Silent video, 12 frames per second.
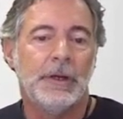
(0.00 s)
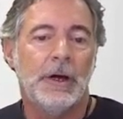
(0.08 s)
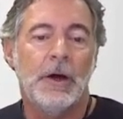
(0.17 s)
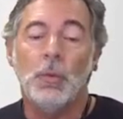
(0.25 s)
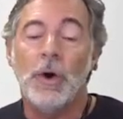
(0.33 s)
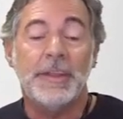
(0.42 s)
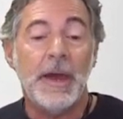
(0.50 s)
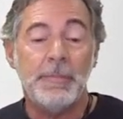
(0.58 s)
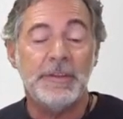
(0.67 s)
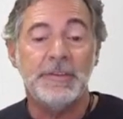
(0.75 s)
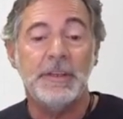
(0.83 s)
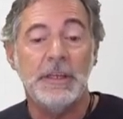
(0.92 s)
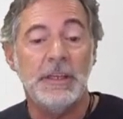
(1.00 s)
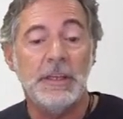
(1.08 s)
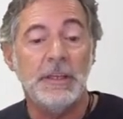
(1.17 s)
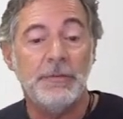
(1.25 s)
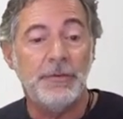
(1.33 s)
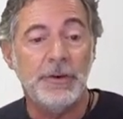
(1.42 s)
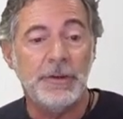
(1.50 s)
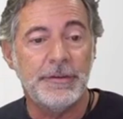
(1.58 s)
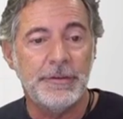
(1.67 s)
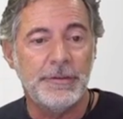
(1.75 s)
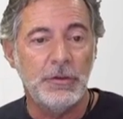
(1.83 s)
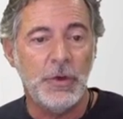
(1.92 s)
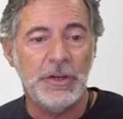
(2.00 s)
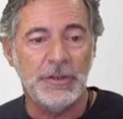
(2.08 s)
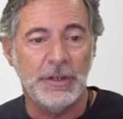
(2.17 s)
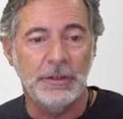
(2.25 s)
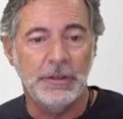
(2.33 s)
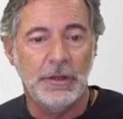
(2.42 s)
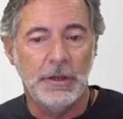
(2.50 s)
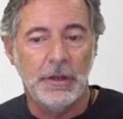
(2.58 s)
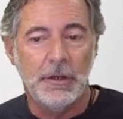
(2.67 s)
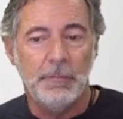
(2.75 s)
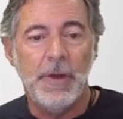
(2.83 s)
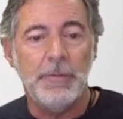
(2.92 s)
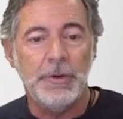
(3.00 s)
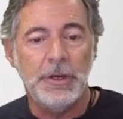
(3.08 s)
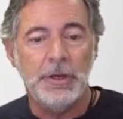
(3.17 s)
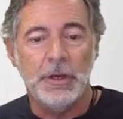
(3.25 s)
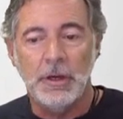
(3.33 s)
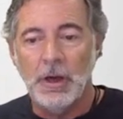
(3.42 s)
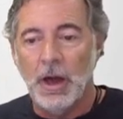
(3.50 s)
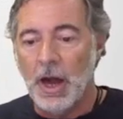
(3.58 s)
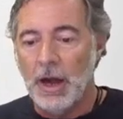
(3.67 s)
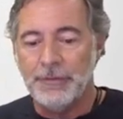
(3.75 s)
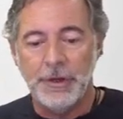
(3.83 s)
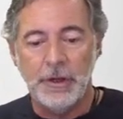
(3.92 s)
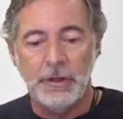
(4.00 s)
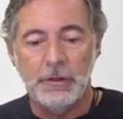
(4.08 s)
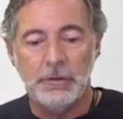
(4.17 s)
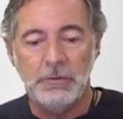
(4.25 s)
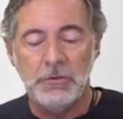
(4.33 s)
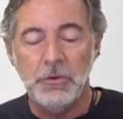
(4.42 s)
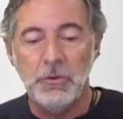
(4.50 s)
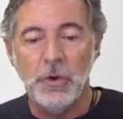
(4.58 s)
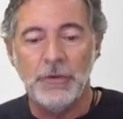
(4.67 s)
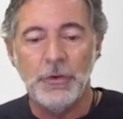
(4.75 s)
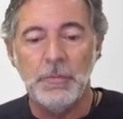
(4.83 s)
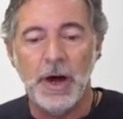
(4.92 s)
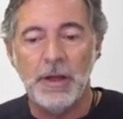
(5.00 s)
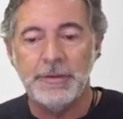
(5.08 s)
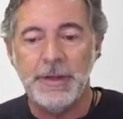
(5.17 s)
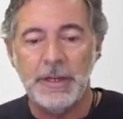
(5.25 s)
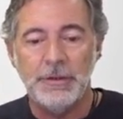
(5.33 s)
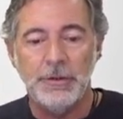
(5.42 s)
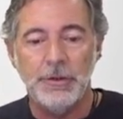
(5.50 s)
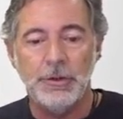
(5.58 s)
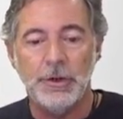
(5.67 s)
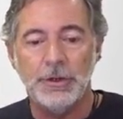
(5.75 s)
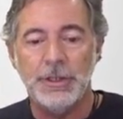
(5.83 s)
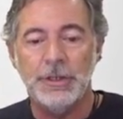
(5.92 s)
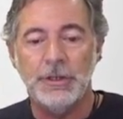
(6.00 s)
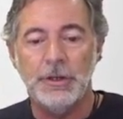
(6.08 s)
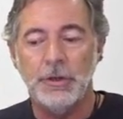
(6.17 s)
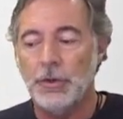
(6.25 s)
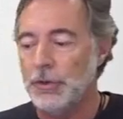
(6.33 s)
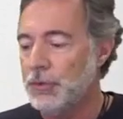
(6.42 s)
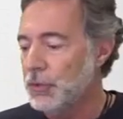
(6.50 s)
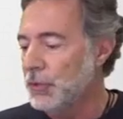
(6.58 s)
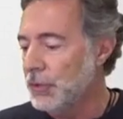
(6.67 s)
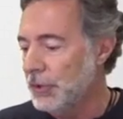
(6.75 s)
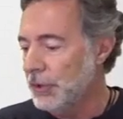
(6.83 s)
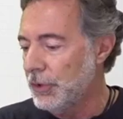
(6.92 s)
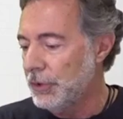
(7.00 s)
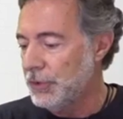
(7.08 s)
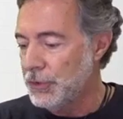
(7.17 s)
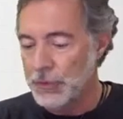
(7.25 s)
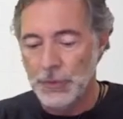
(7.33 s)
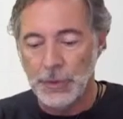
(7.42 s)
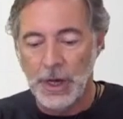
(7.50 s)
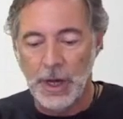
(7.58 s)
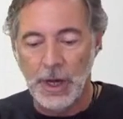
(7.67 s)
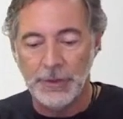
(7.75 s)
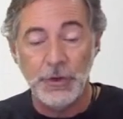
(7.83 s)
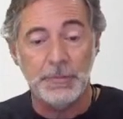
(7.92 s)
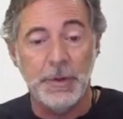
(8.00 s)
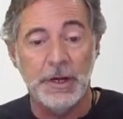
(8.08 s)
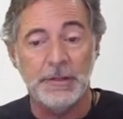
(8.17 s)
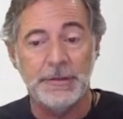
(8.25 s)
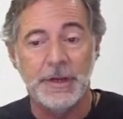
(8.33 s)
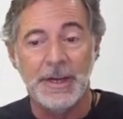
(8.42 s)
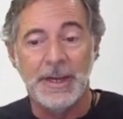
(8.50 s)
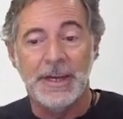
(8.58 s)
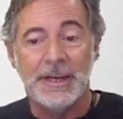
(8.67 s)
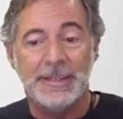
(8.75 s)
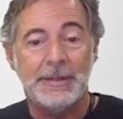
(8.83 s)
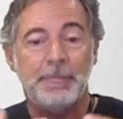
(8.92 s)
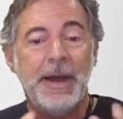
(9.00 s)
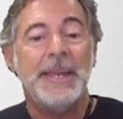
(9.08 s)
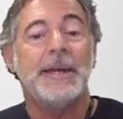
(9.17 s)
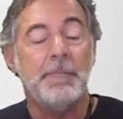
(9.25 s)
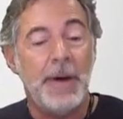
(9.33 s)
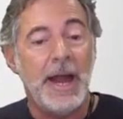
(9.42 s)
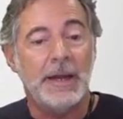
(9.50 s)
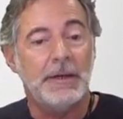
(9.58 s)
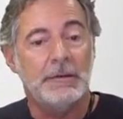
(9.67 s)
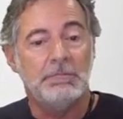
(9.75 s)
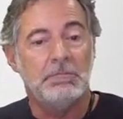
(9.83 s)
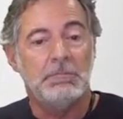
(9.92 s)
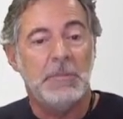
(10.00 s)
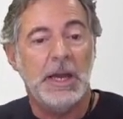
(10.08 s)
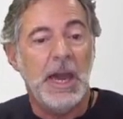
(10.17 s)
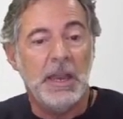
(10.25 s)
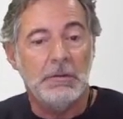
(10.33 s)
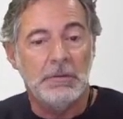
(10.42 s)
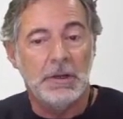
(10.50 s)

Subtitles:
What happens in the first situation? Maybe after 2 or 3 months that you don't do treatments, the pain come back again.